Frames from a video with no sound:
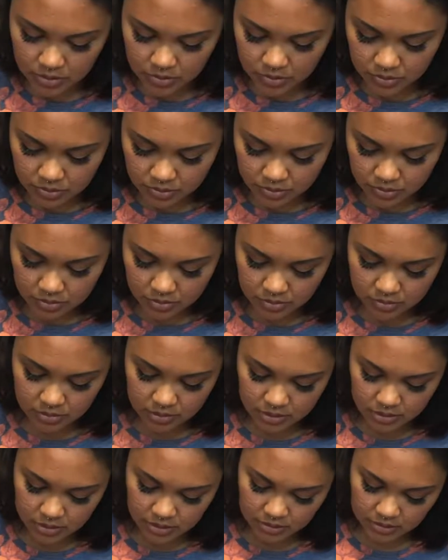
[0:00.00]
Ooh,
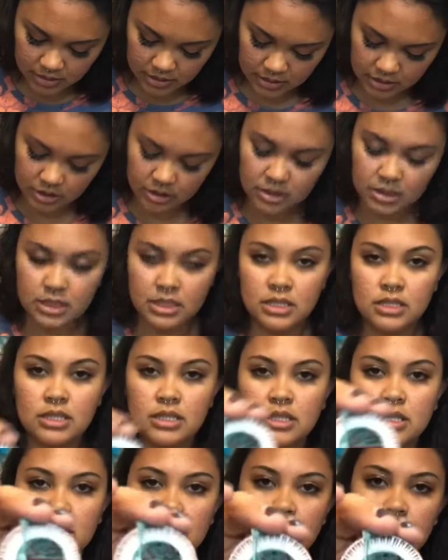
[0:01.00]
this one's actually
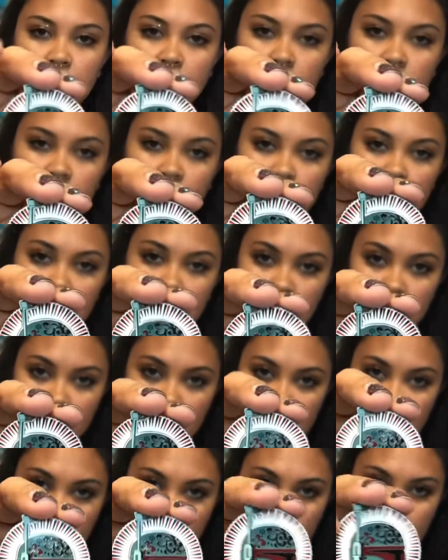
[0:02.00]
nice.
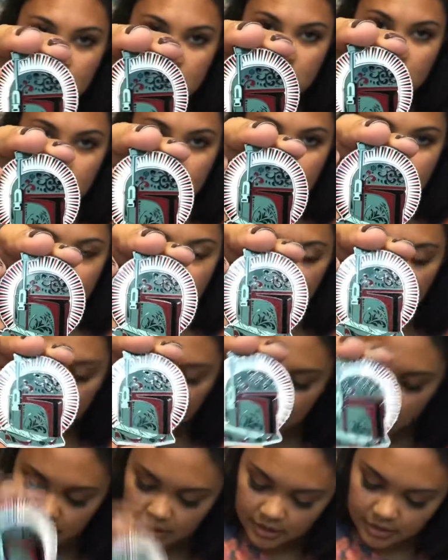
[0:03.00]
There's that
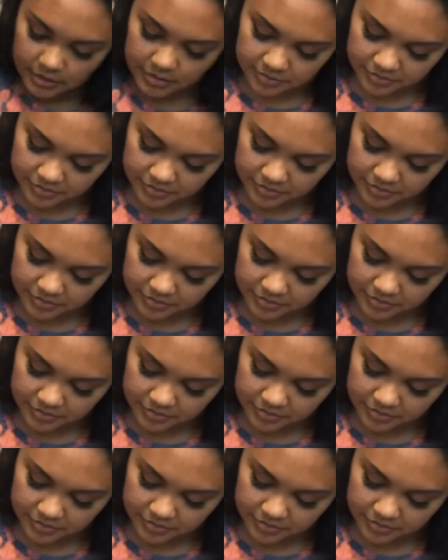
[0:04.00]
guy.